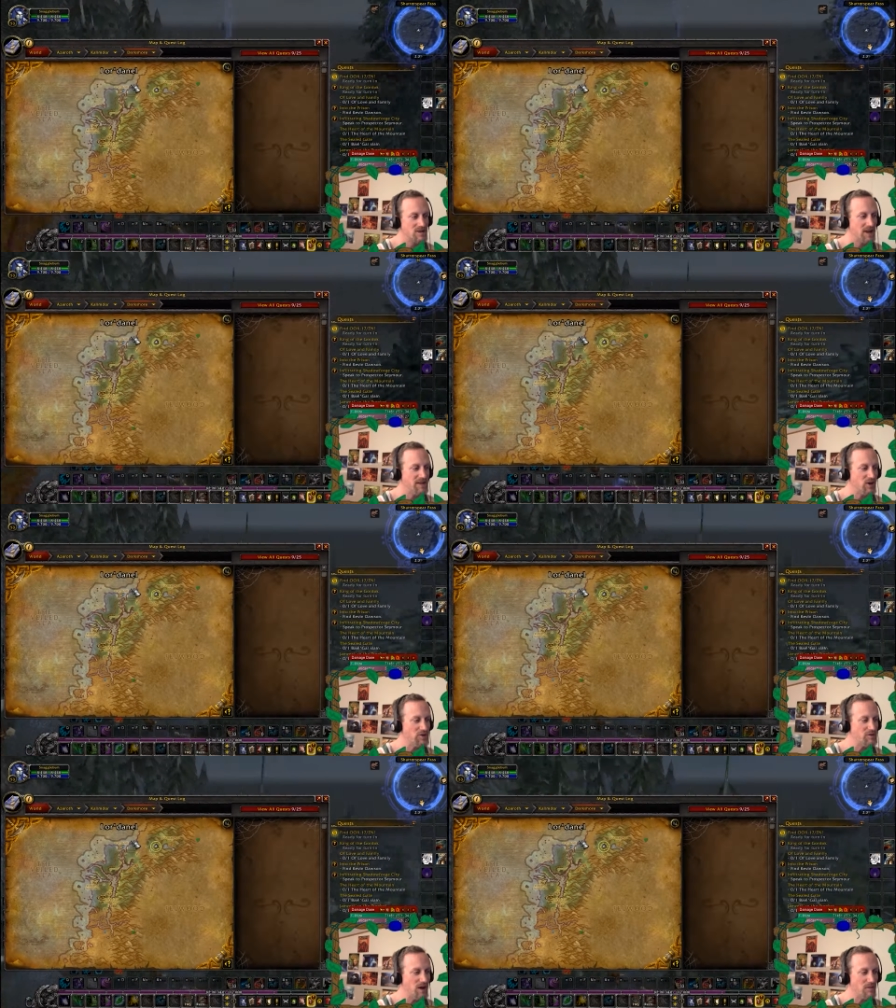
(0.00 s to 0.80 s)
I know
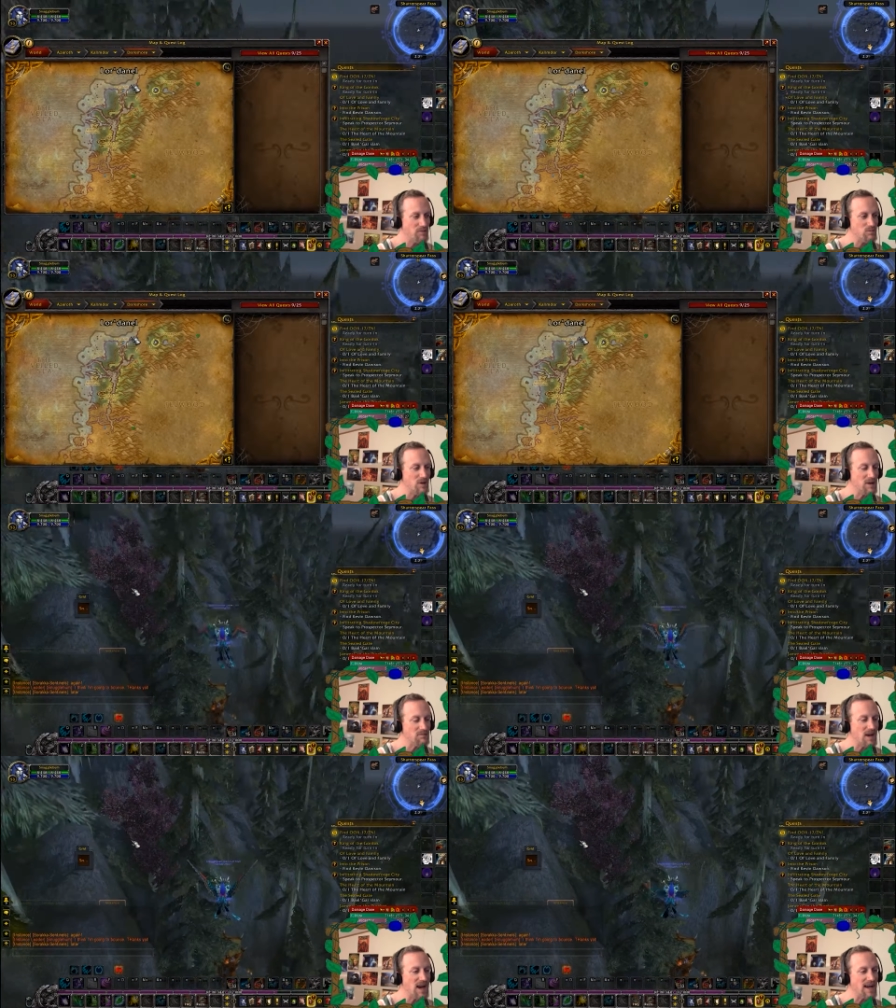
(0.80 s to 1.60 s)
you are, but what am
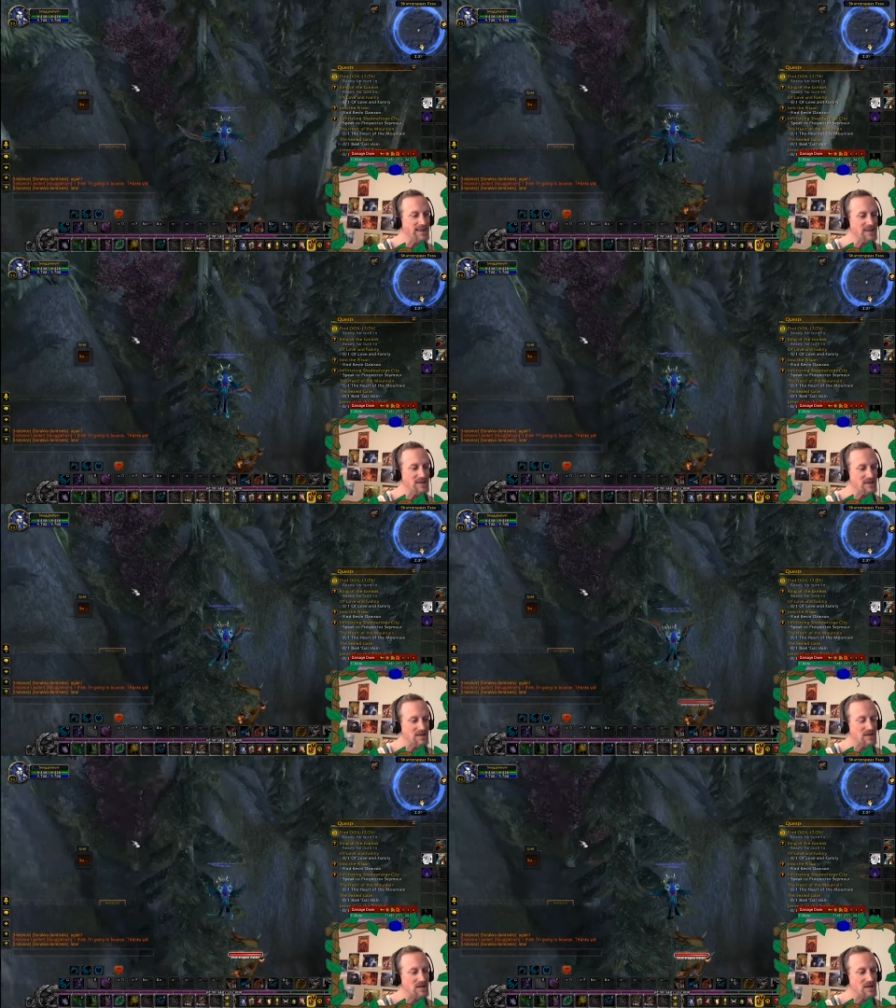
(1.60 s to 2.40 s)
I?
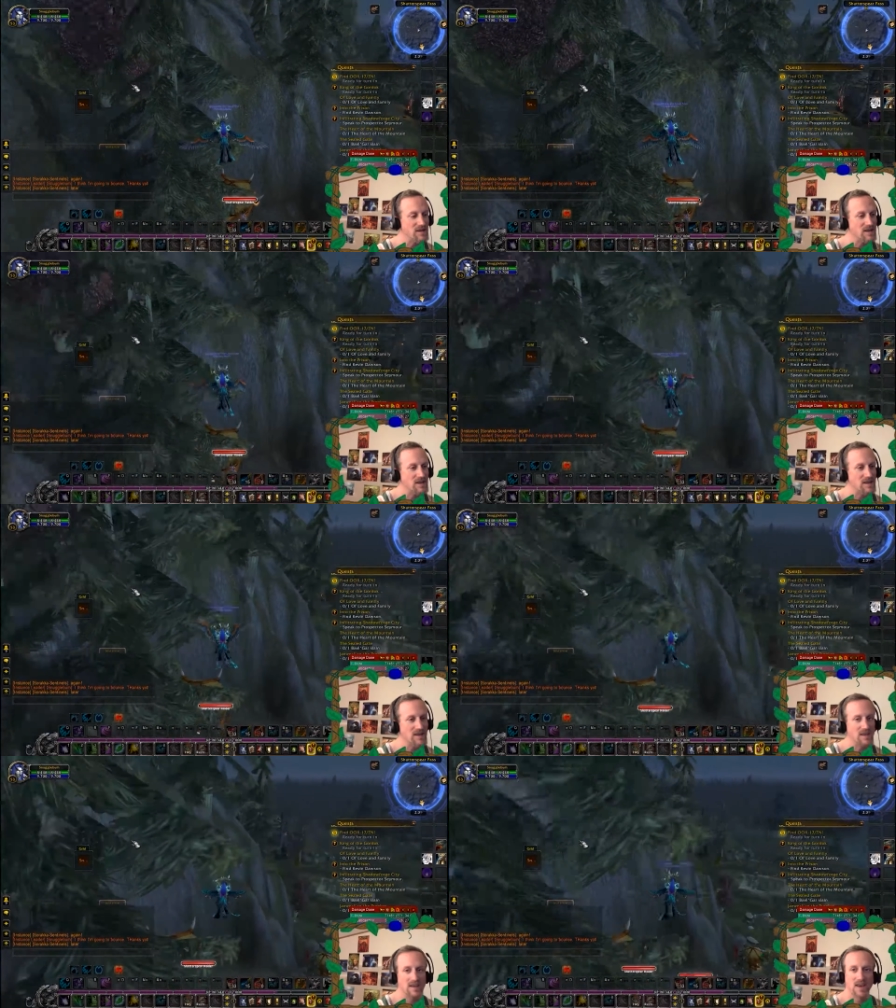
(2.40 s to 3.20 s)

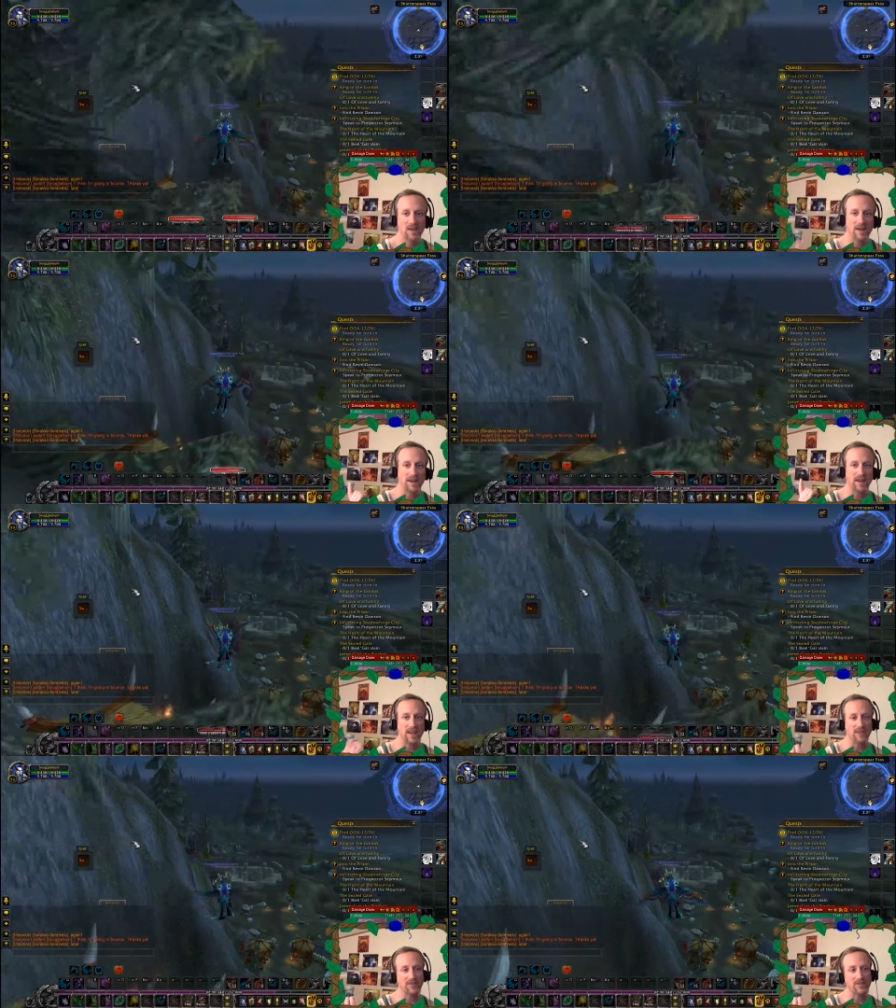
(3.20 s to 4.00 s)
Alright, I
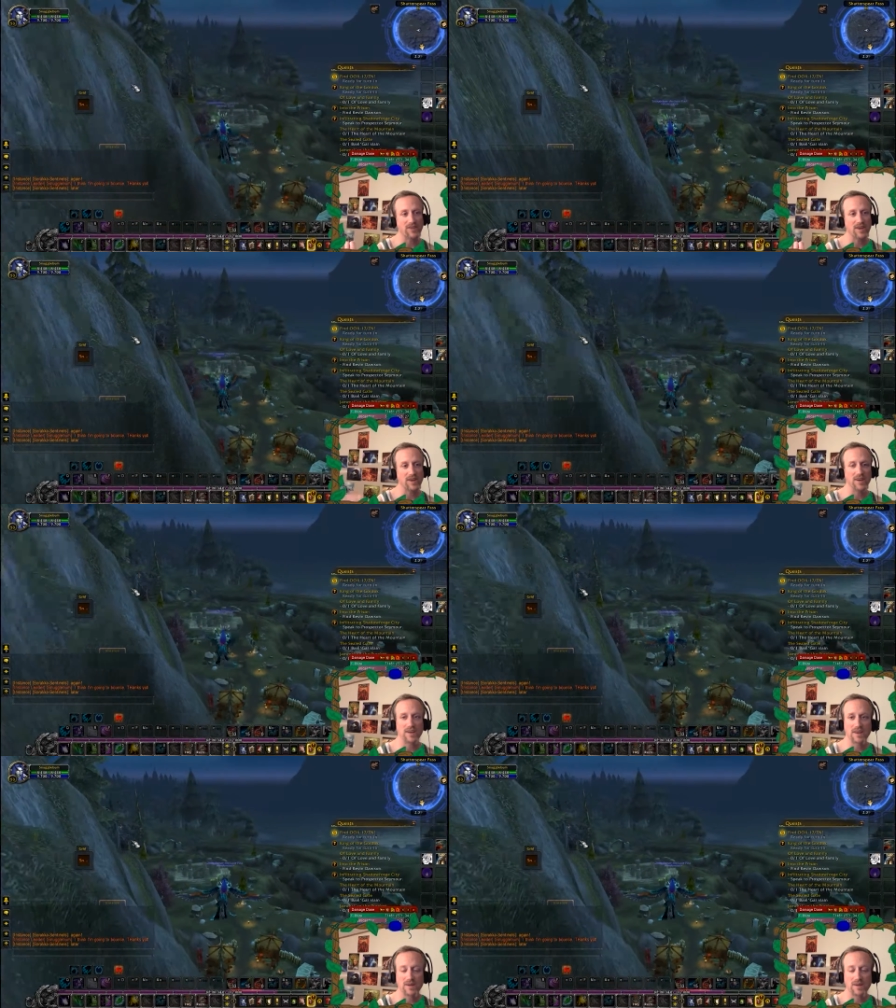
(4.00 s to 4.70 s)
guess uh,